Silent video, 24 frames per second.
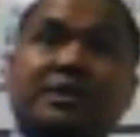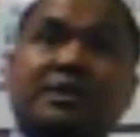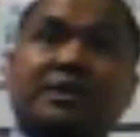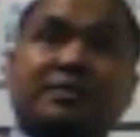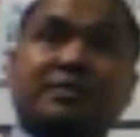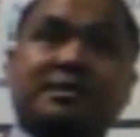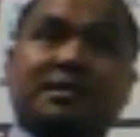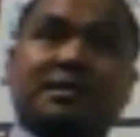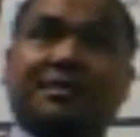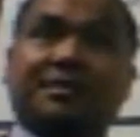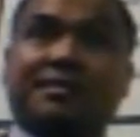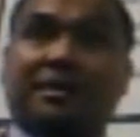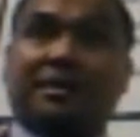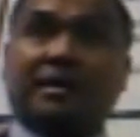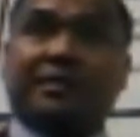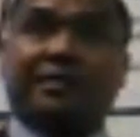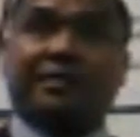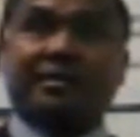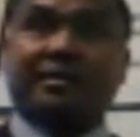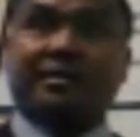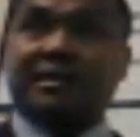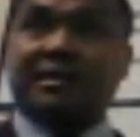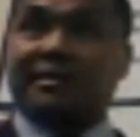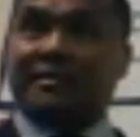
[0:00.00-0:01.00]
set yourself
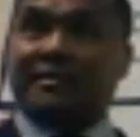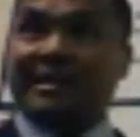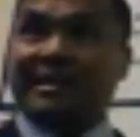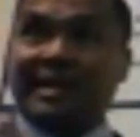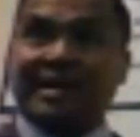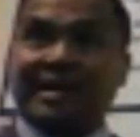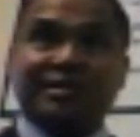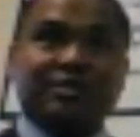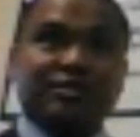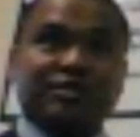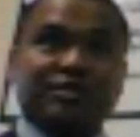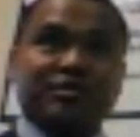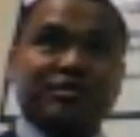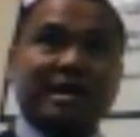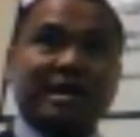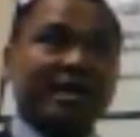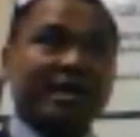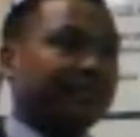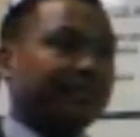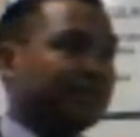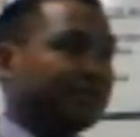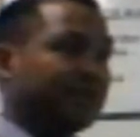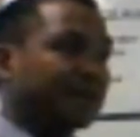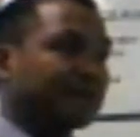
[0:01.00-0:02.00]
off on a financial
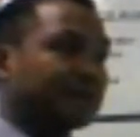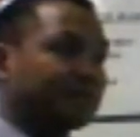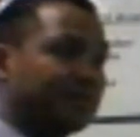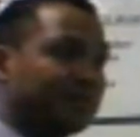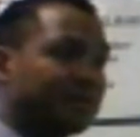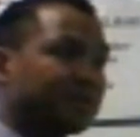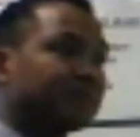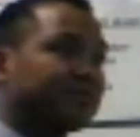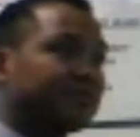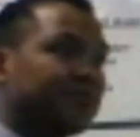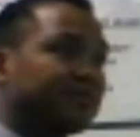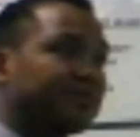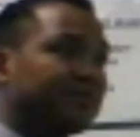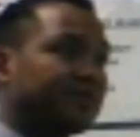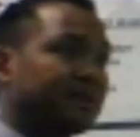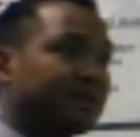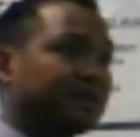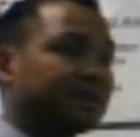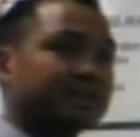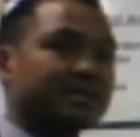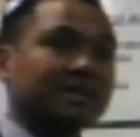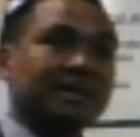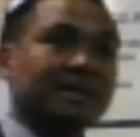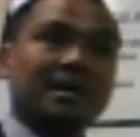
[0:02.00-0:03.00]
track for the next 2 to 5
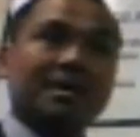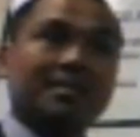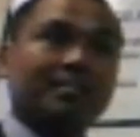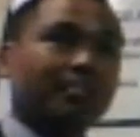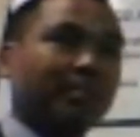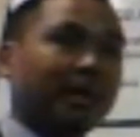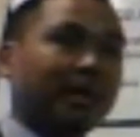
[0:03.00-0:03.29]
years.